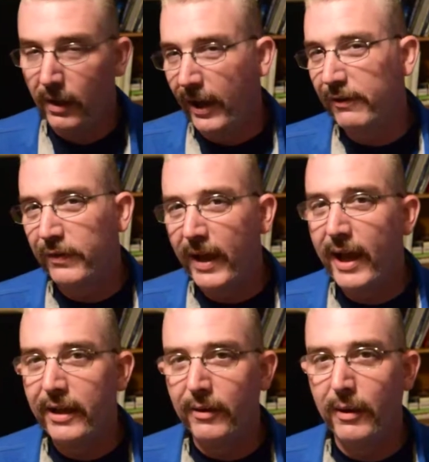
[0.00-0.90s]
After
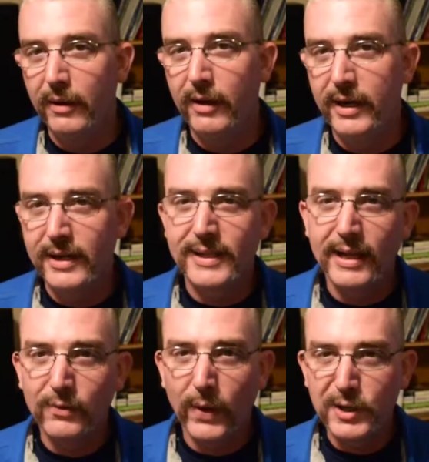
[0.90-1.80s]
that, an
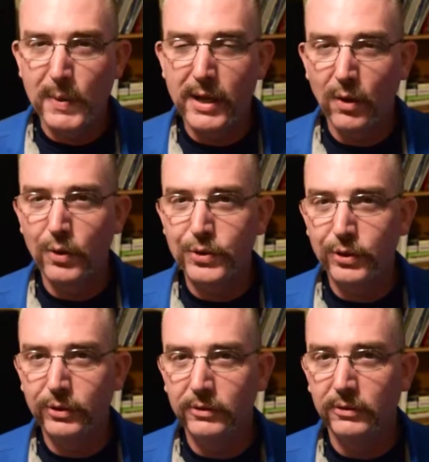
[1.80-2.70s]
inside the waistband
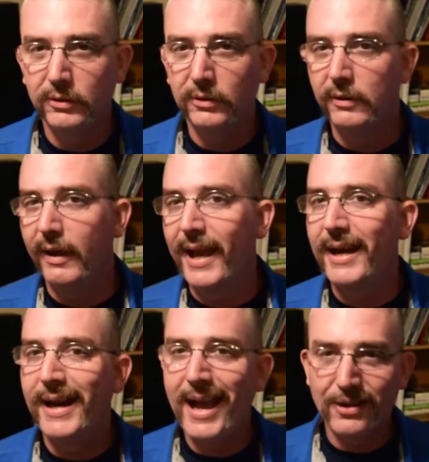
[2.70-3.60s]
holster
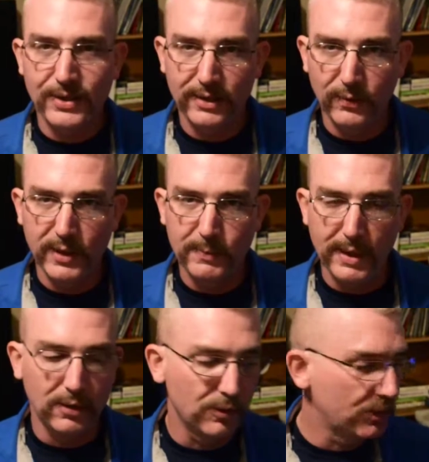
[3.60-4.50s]
and an outside the
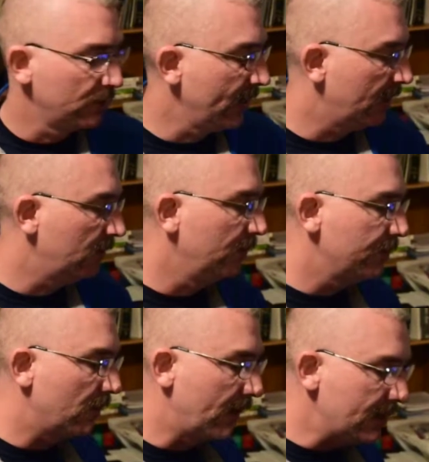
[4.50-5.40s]
waistband holster. Now,
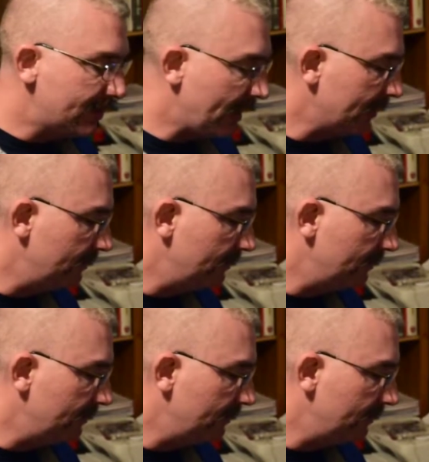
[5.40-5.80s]
your inside,